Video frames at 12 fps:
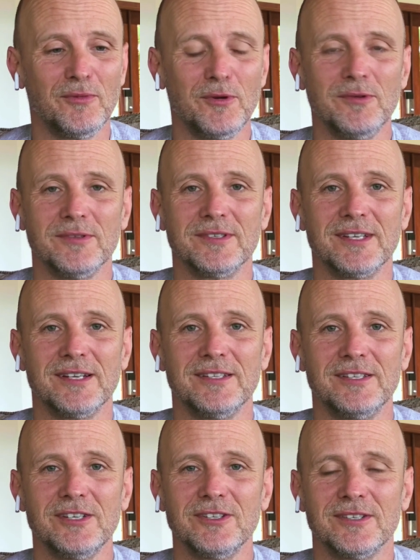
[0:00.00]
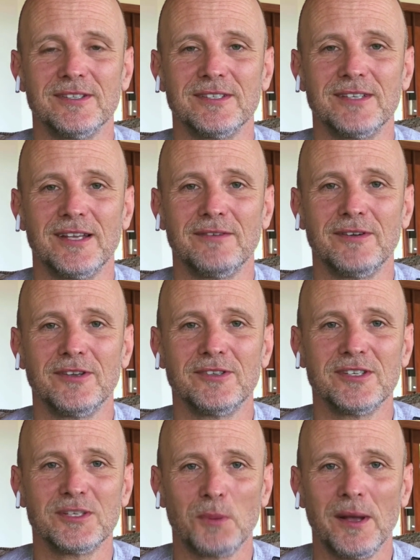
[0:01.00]
of wounds and incisions and
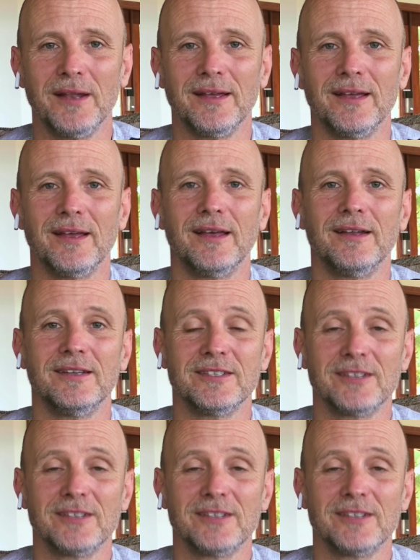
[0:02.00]
reduces swelling and